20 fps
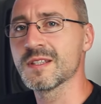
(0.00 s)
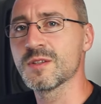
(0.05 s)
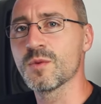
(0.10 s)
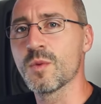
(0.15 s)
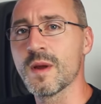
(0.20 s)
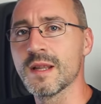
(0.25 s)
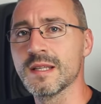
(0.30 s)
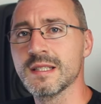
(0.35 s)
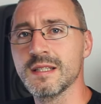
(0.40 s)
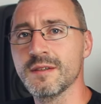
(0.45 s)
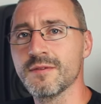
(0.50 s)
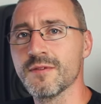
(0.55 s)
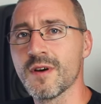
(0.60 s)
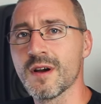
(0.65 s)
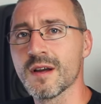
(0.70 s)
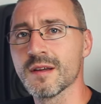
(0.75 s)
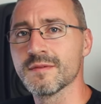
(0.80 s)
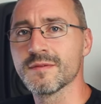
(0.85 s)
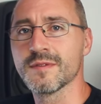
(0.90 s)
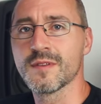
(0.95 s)

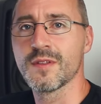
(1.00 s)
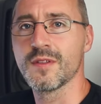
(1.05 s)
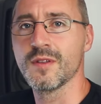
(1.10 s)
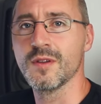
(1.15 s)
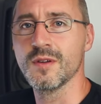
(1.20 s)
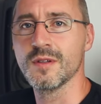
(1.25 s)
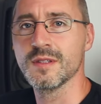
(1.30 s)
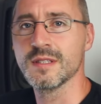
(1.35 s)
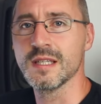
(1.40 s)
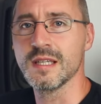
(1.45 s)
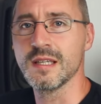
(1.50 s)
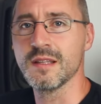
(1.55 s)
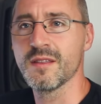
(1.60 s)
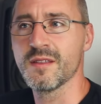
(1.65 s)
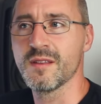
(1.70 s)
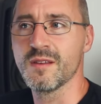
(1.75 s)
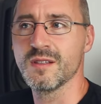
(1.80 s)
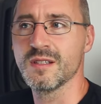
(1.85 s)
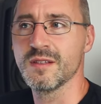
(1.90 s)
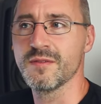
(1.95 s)
25, 30,
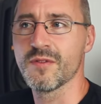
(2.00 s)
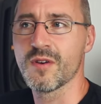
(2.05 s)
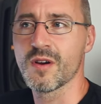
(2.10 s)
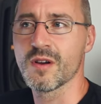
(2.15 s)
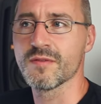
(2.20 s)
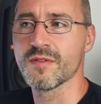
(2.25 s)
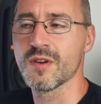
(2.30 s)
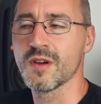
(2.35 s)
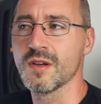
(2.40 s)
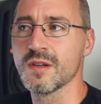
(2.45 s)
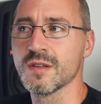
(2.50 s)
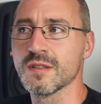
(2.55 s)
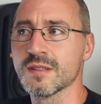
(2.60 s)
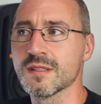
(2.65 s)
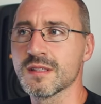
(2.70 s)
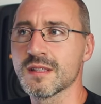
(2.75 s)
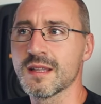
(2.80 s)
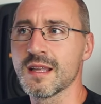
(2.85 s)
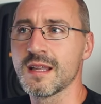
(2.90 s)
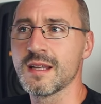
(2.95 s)
35
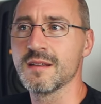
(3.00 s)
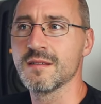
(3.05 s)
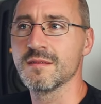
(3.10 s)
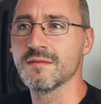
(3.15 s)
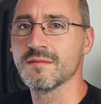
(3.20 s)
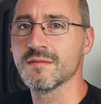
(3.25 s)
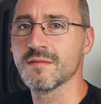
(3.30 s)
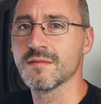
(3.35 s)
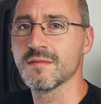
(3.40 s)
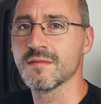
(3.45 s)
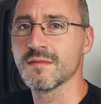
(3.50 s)
hertz, then